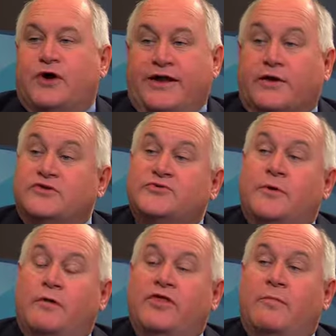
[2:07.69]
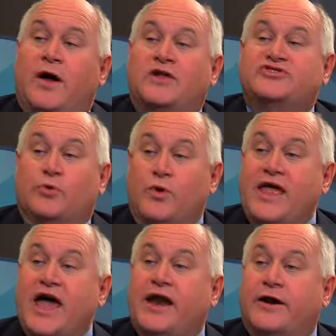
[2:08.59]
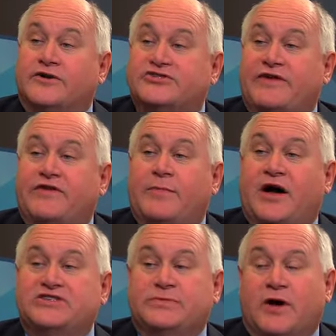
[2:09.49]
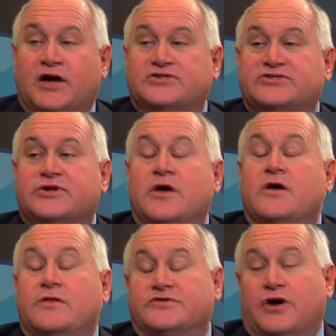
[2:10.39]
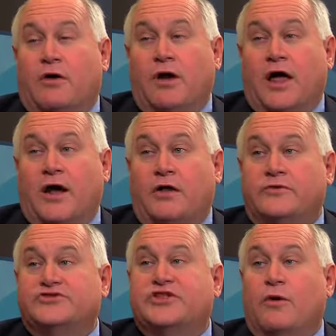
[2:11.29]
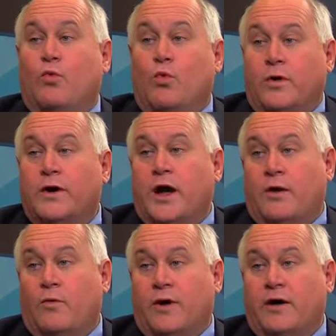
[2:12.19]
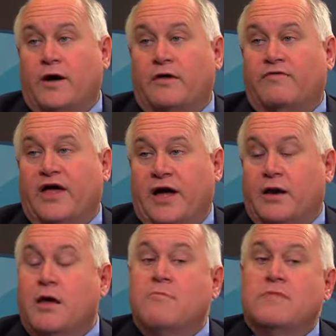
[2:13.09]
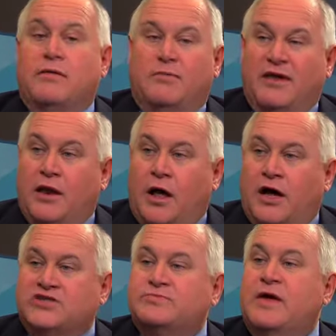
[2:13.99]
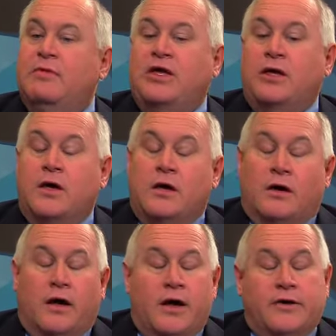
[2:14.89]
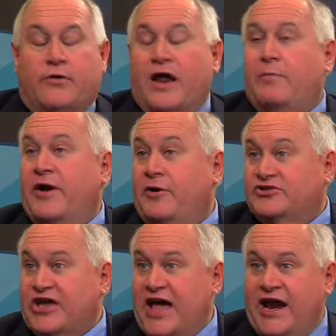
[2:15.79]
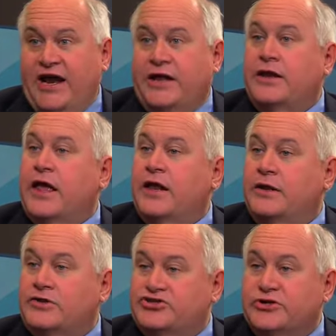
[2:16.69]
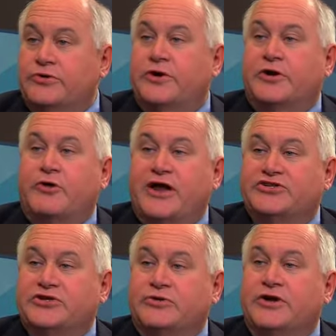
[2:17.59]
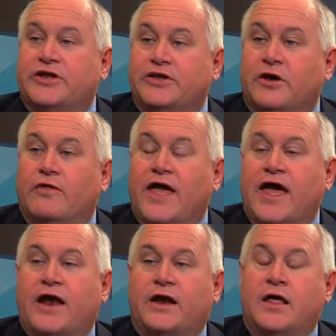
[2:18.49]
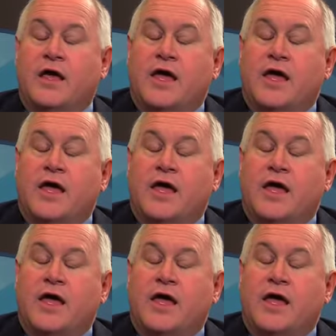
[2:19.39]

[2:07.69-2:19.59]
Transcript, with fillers: right. Those were only the bonds that we had in our safe deposit boxes. There's a whole lot of others that we're not aware of that maybe been lost, maybe grandparents had it and children or grandchildren didn't know they had it.